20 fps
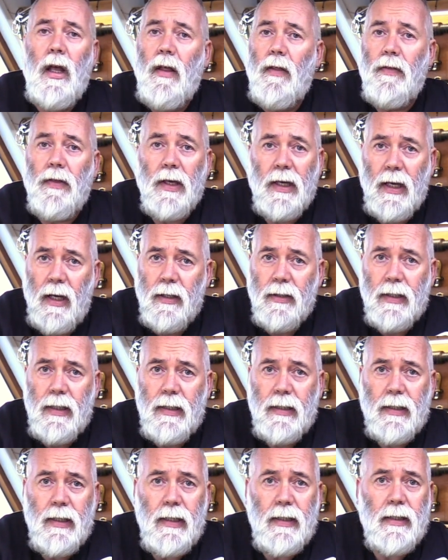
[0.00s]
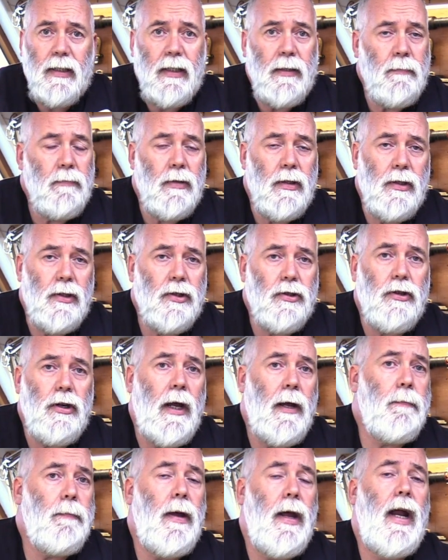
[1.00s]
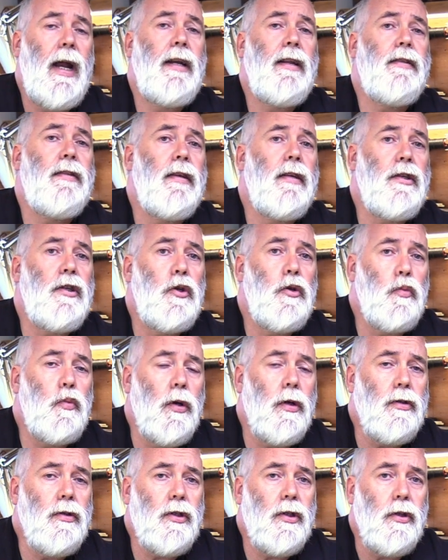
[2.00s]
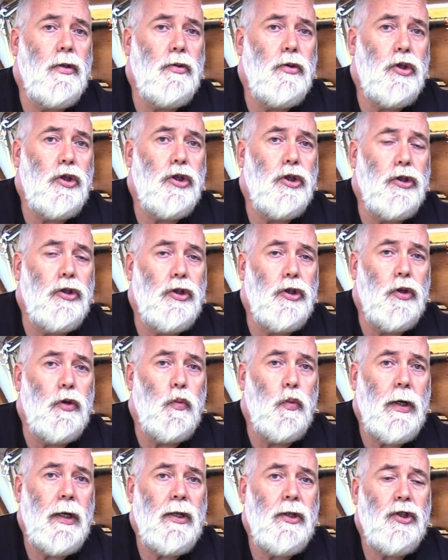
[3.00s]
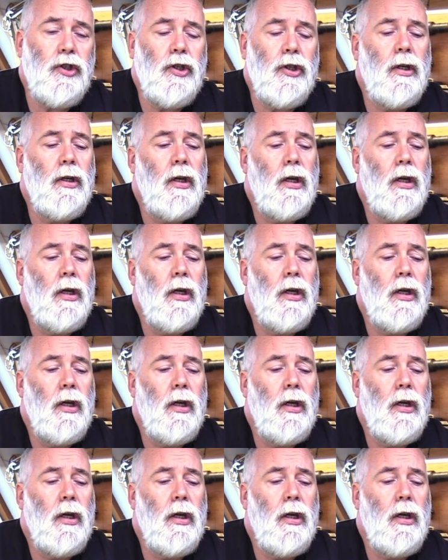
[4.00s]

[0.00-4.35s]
the gusset system, the strap, anything you want to should you wish.